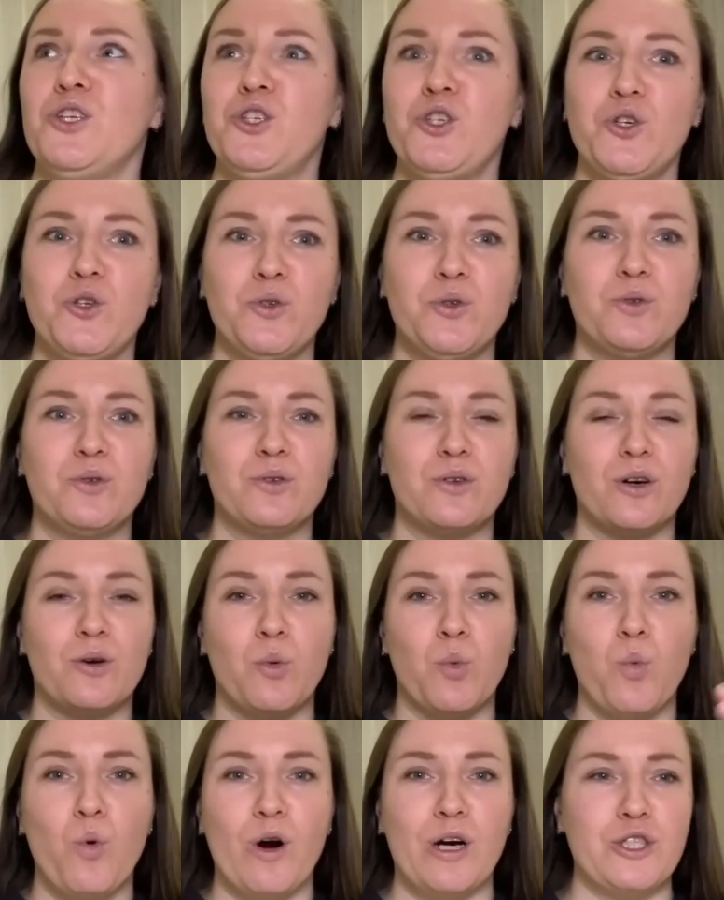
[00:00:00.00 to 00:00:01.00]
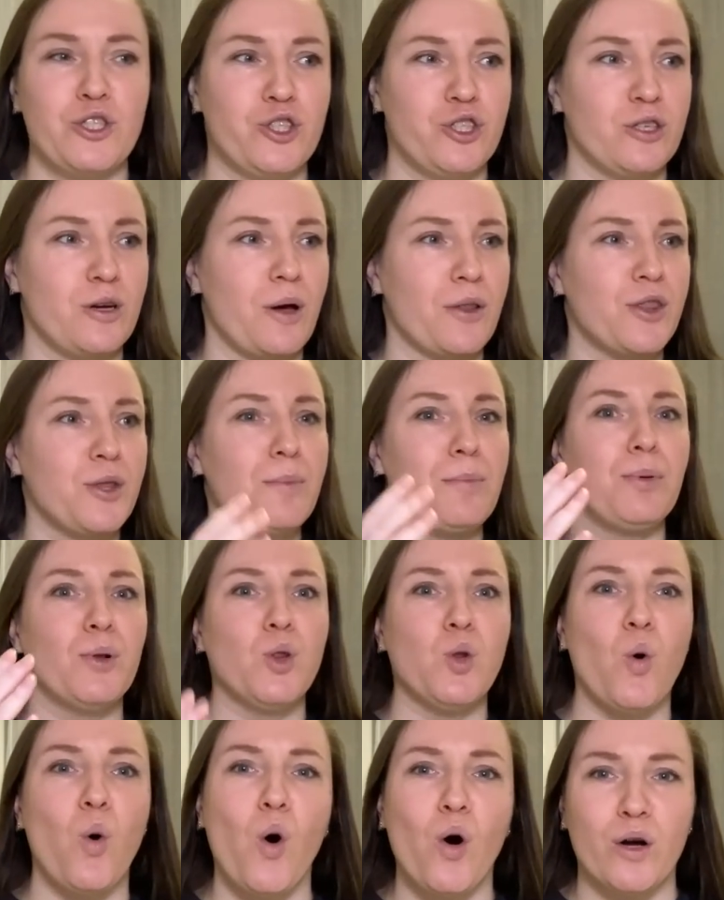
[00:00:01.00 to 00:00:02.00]
You watch the
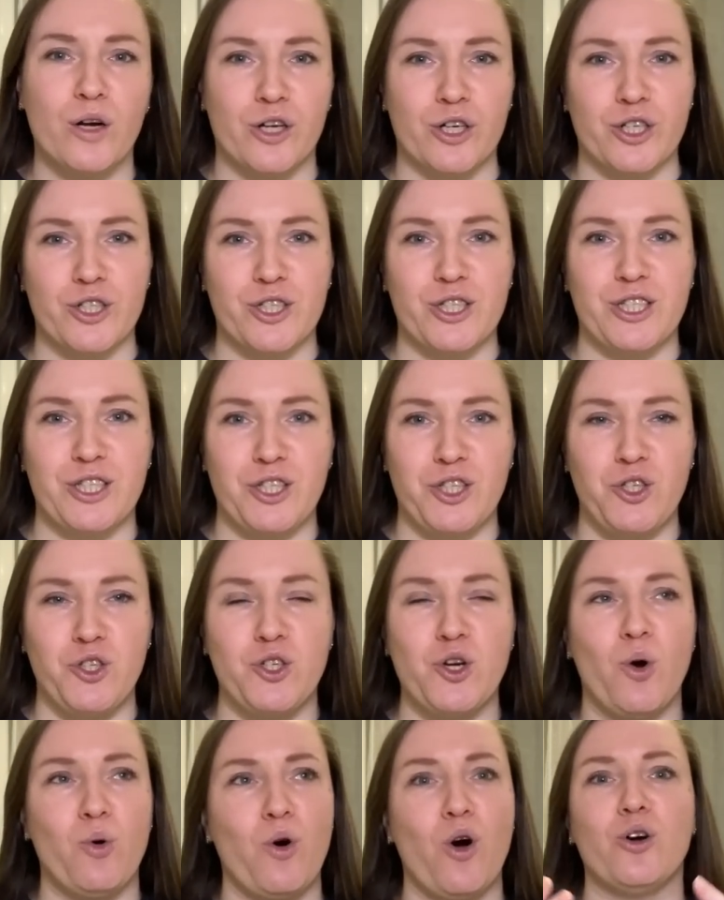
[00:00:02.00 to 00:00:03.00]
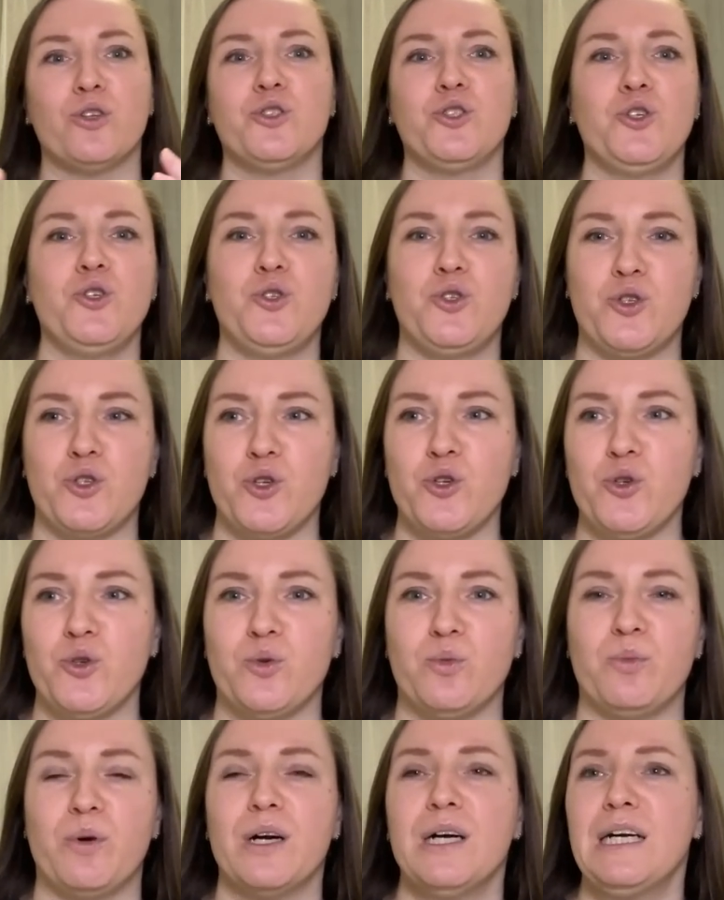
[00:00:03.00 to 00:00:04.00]
bloggers, you know, on
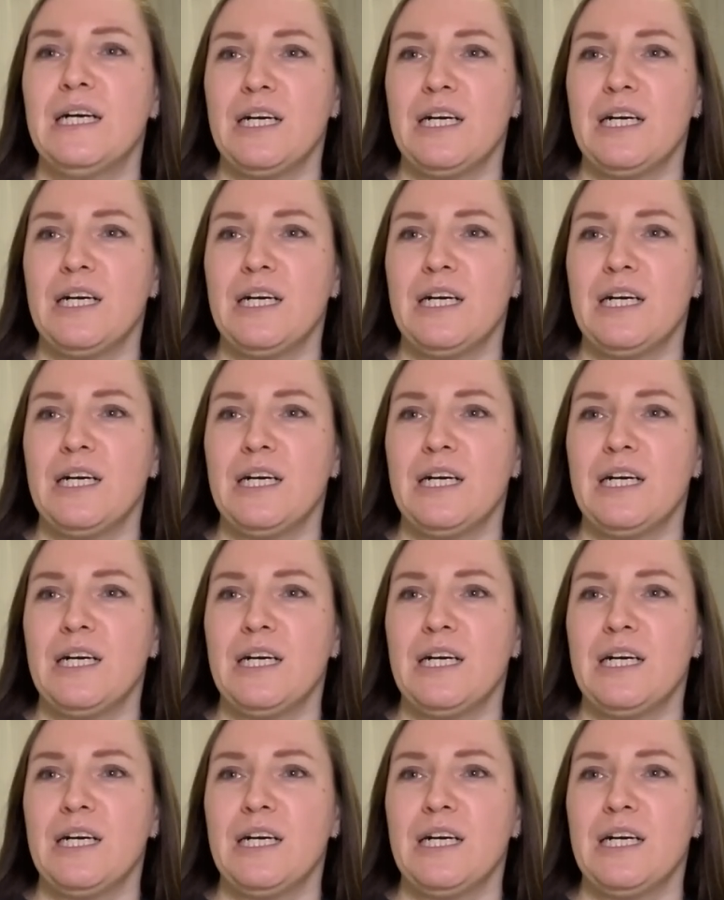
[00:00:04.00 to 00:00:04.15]
YouTube,